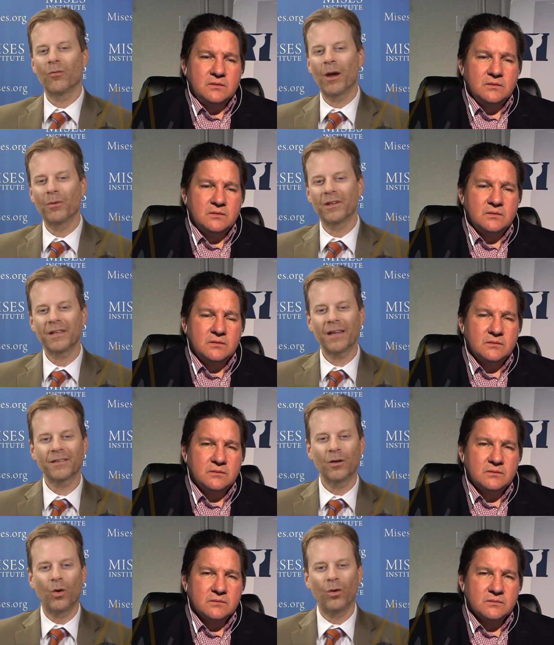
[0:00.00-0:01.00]
Speaker 1: remember this.
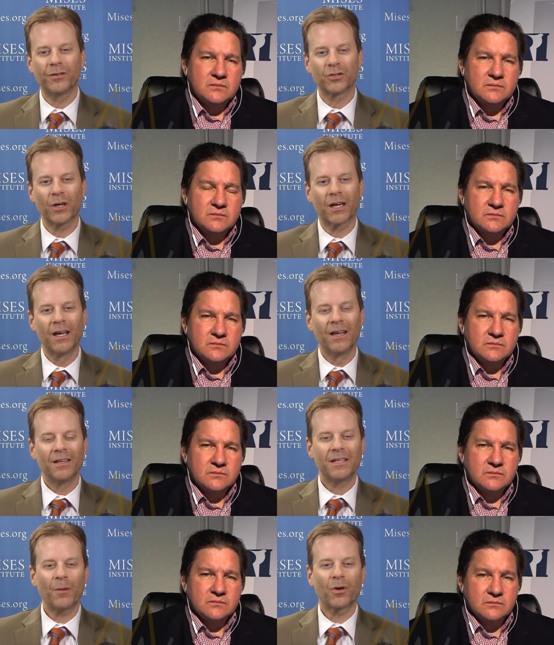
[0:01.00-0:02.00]
That's an old trick.
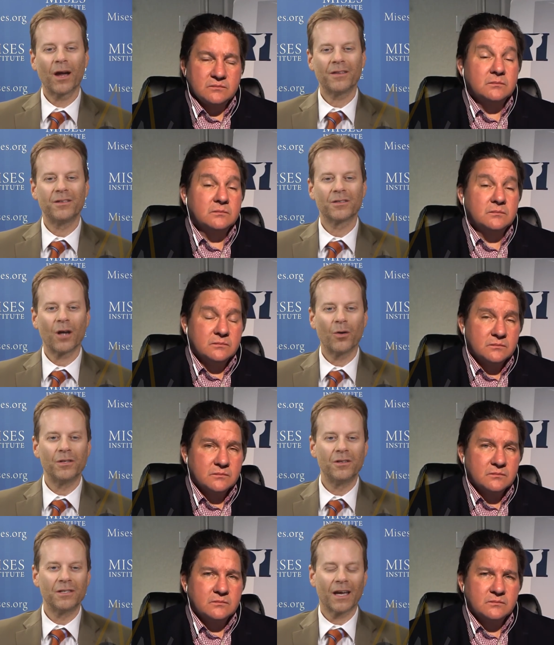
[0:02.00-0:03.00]
The Democrats used to
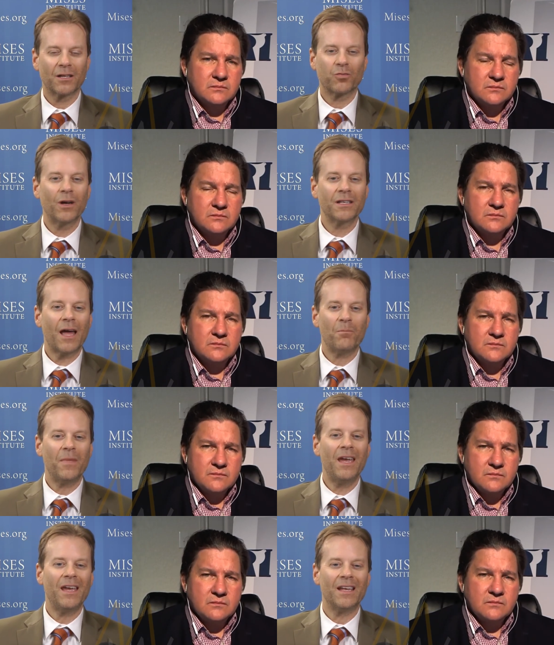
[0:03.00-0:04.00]
always use that, because what does
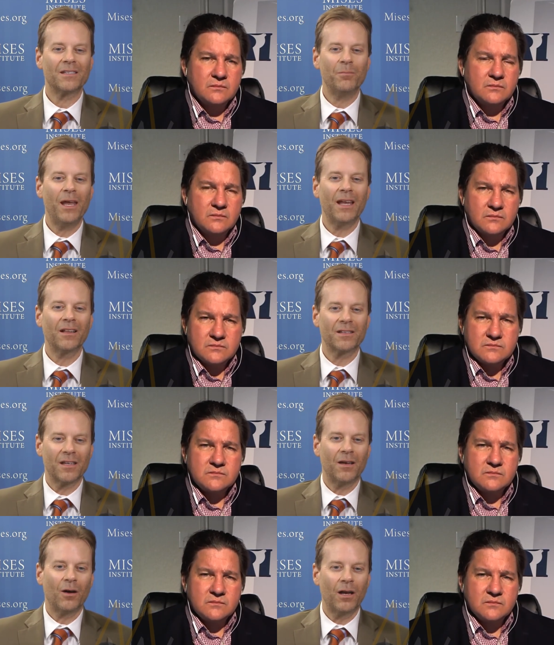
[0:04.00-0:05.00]
that mean? It's
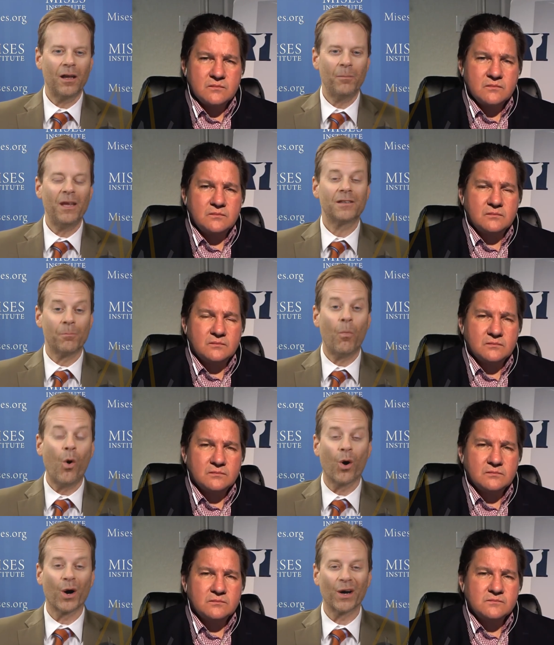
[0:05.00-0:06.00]
meaningless. It means
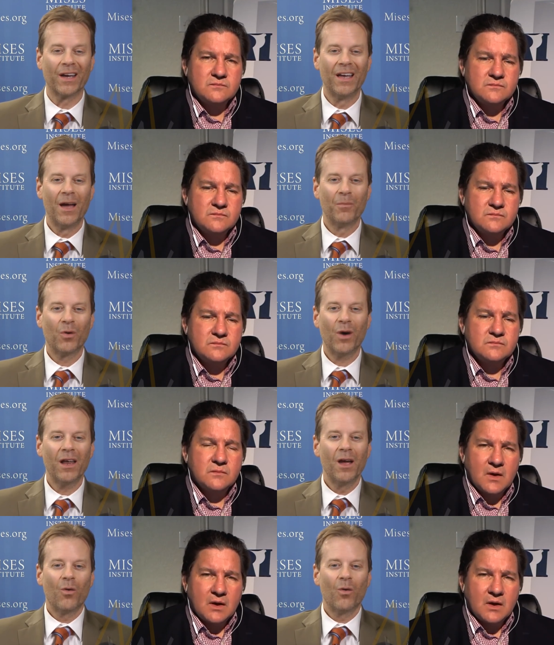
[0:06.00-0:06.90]
more. But